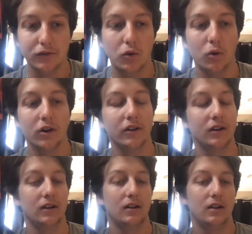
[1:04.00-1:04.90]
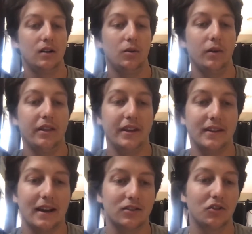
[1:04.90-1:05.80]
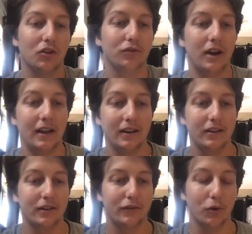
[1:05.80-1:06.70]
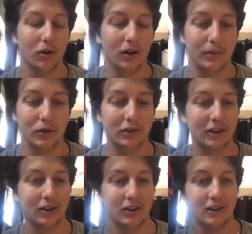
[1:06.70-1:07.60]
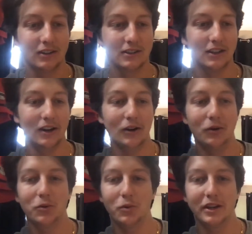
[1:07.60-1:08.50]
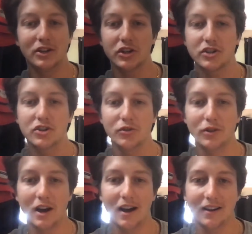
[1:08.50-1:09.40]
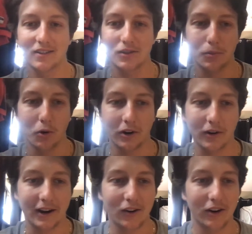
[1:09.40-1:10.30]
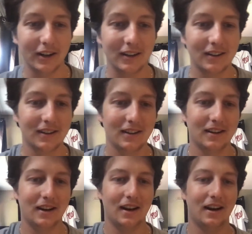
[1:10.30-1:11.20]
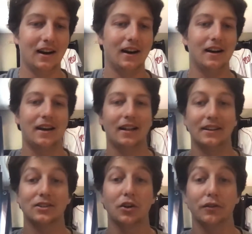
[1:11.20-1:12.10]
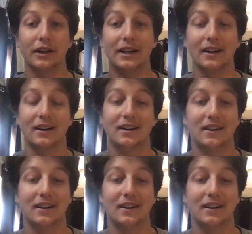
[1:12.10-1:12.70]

of court with his ex-girlfriend for abusing her. So we just do not support Greg Hardy, at least over here.